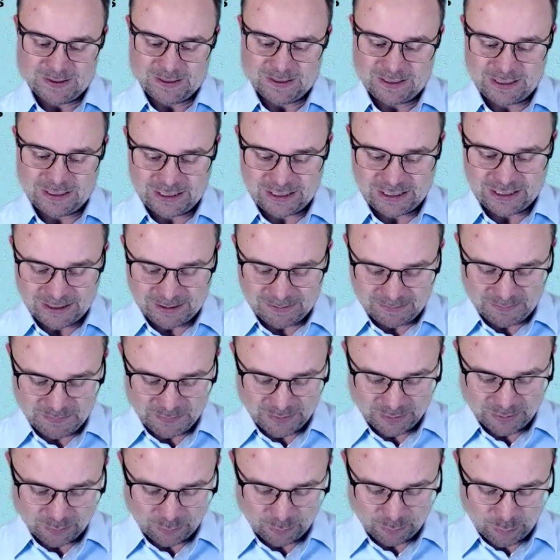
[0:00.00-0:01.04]

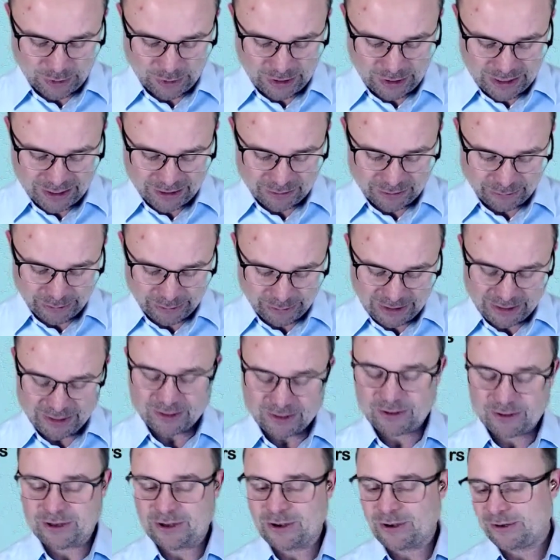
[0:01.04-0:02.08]
where I
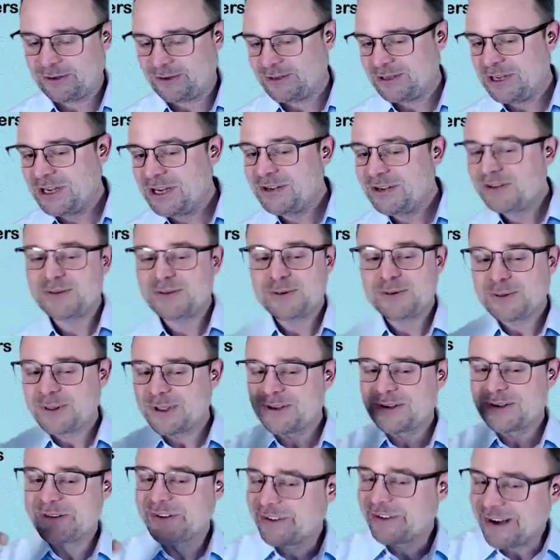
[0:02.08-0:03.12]
really got into
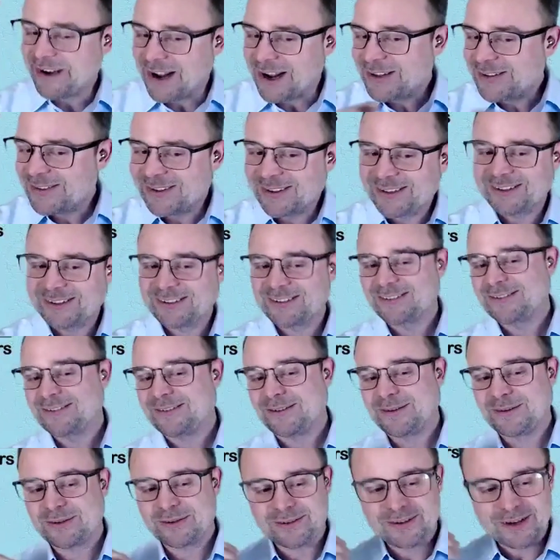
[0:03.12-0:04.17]
the JSON
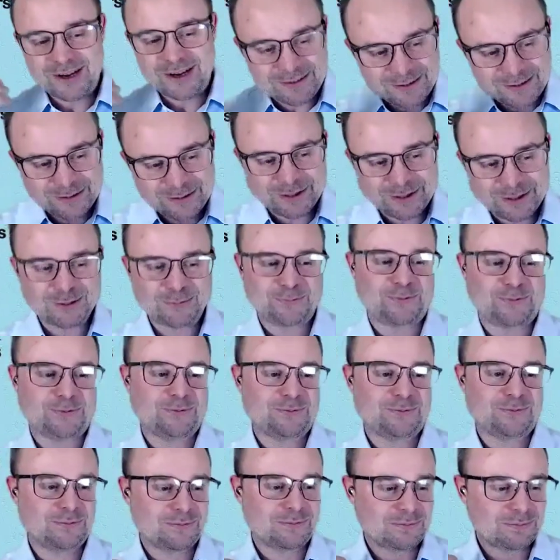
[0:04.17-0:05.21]
just to give
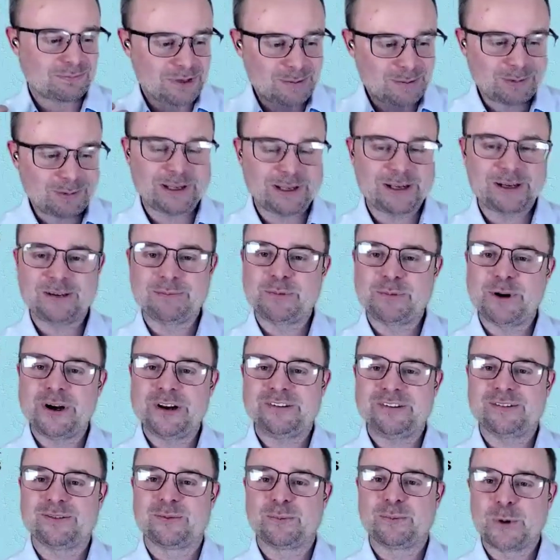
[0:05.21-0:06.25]
people an
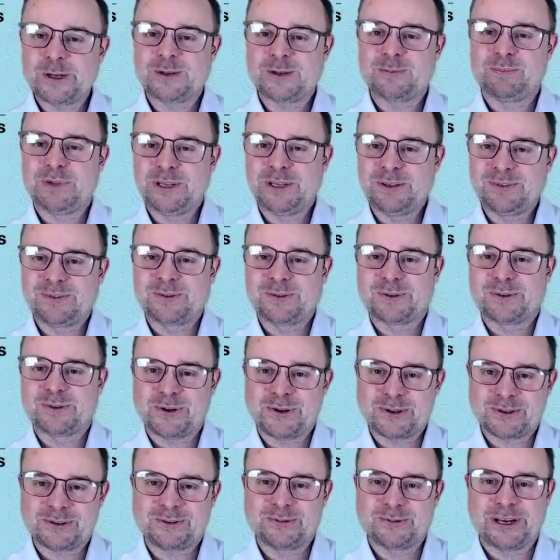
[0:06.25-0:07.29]
impression what it means to
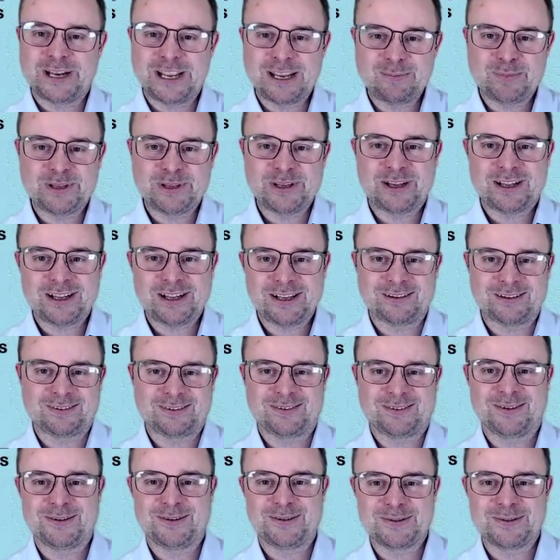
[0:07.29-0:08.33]
talk to an API.
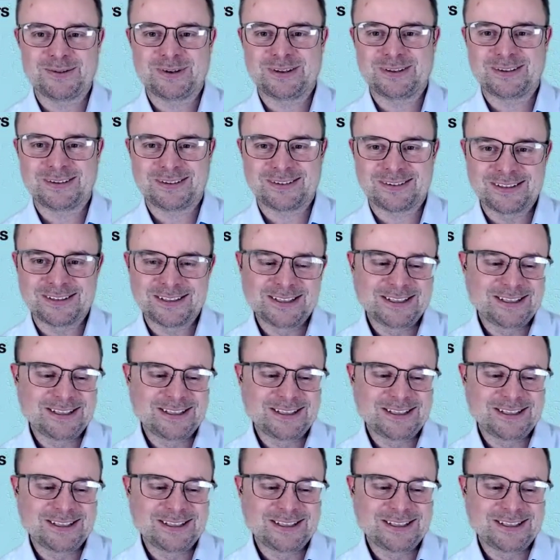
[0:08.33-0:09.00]
So